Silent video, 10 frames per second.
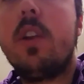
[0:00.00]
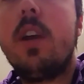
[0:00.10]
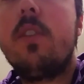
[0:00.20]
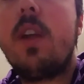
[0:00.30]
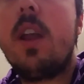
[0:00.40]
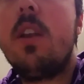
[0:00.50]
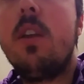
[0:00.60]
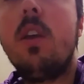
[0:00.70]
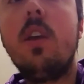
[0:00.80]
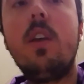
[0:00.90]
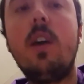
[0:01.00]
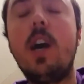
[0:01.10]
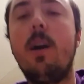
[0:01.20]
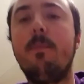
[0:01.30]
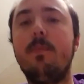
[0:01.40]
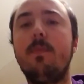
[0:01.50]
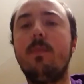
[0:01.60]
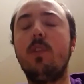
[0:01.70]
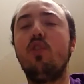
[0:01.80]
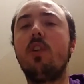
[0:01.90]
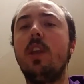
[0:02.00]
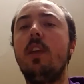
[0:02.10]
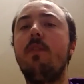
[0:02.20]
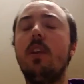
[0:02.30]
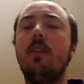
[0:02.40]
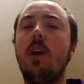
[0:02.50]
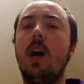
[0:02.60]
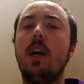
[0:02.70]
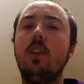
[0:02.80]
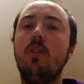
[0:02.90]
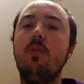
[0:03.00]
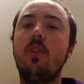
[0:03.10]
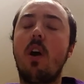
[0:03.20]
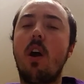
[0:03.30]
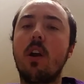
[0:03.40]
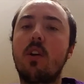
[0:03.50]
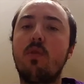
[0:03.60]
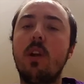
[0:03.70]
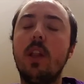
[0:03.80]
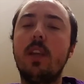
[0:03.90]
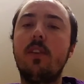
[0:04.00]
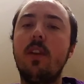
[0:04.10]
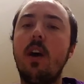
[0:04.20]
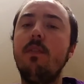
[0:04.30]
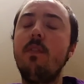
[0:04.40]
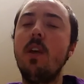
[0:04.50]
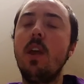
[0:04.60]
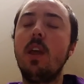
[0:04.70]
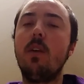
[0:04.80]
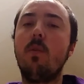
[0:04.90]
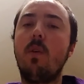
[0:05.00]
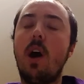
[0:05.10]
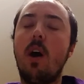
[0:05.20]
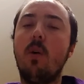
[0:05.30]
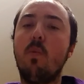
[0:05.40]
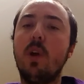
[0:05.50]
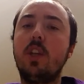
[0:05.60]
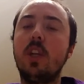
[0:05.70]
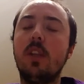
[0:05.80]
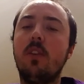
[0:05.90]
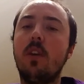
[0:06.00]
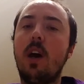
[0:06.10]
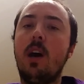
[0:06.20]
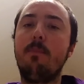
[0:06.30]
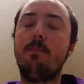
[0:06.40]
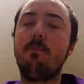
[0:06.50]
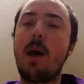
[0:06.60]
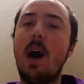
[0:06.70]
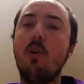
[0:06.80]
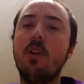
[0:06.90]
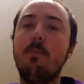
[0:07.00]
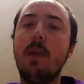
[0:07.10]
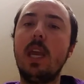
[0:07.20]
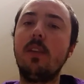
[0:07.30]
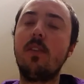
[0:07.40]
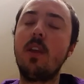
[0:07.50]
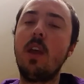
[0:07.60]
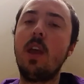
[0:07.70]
nails on. You can even use acrylic stuff which is powder based,